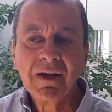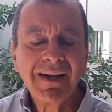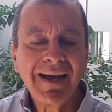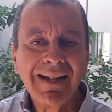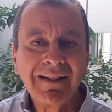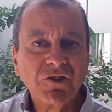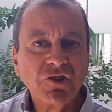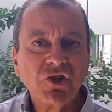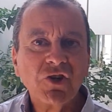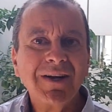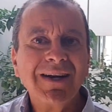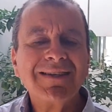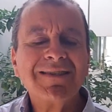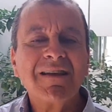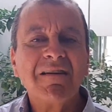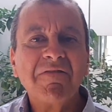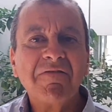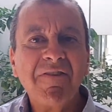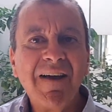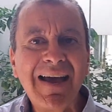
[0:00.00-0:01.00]
Culture right. is
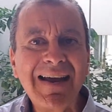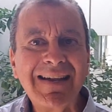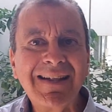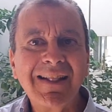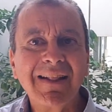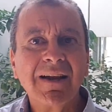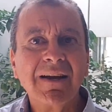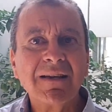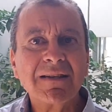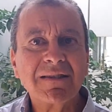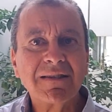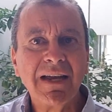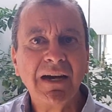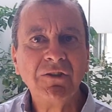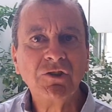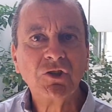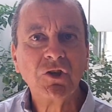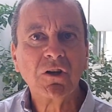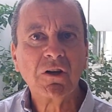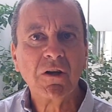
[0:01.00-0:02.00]
a vital and
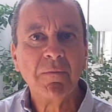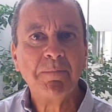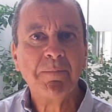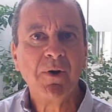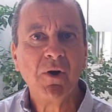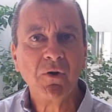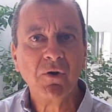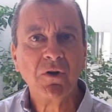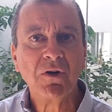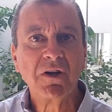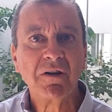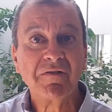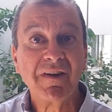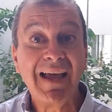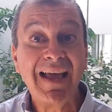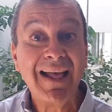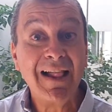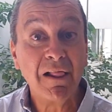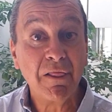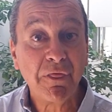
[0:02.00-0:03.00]
essential component of a
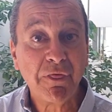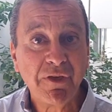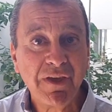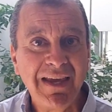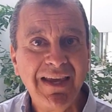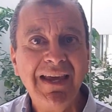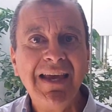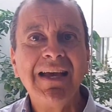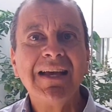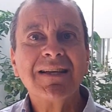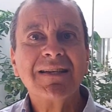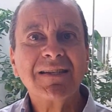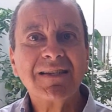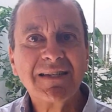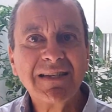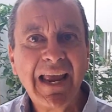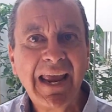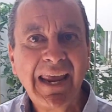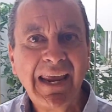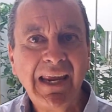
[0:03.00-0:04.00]
healthy,
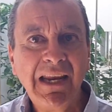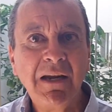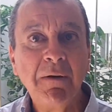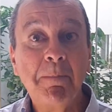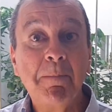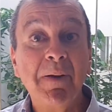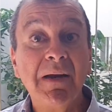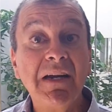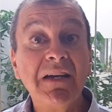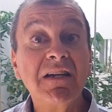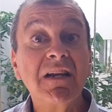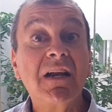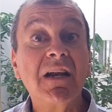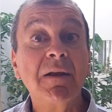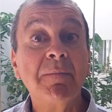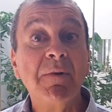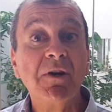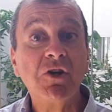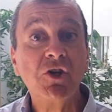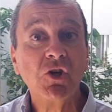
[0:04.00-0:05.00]
sane,
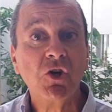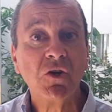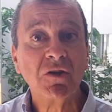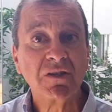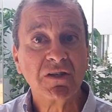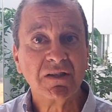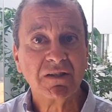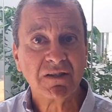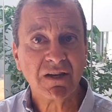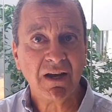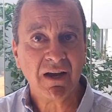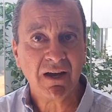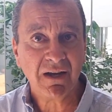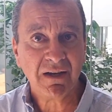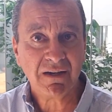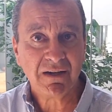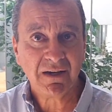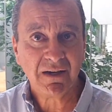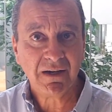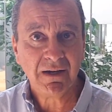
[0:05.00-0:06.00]
politically mature
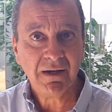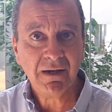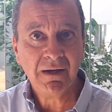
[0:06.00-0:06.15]
society.